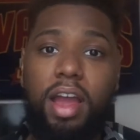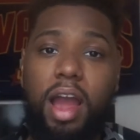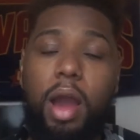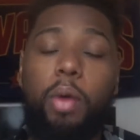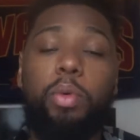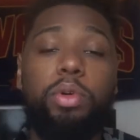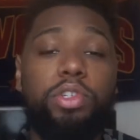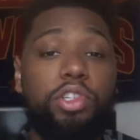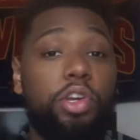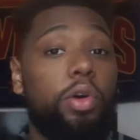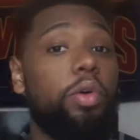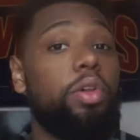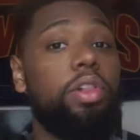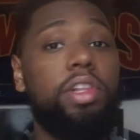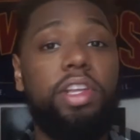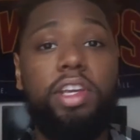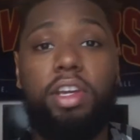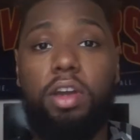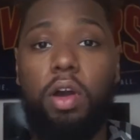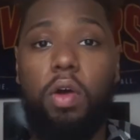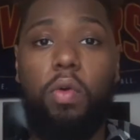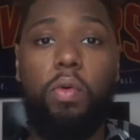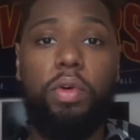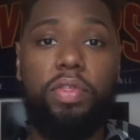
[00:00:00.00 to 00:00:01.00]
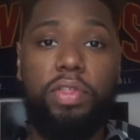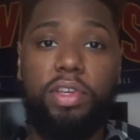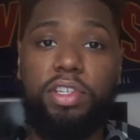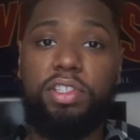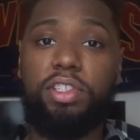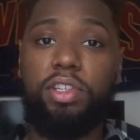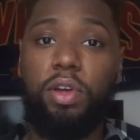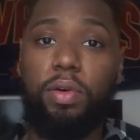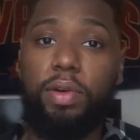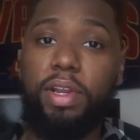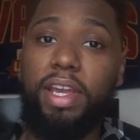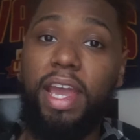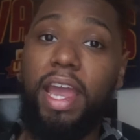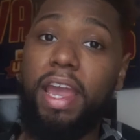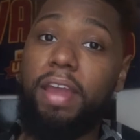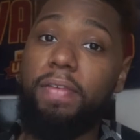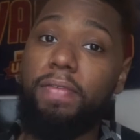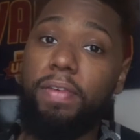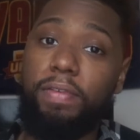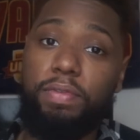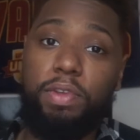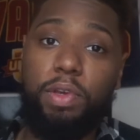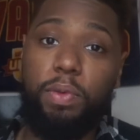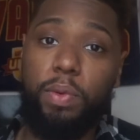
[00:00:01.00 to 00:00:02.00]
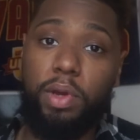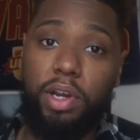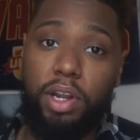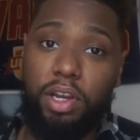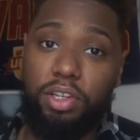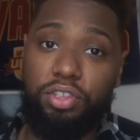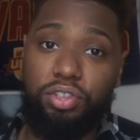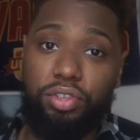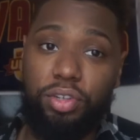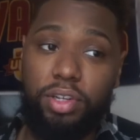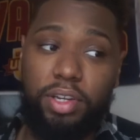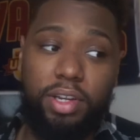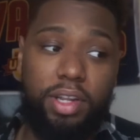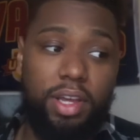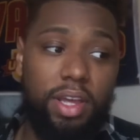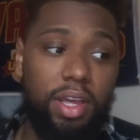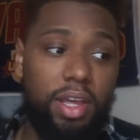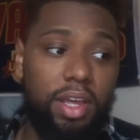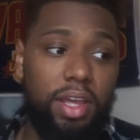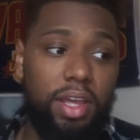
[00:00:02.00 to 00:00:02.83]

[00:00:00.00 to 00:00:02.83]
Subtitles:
I would totally go with the Sony A5100.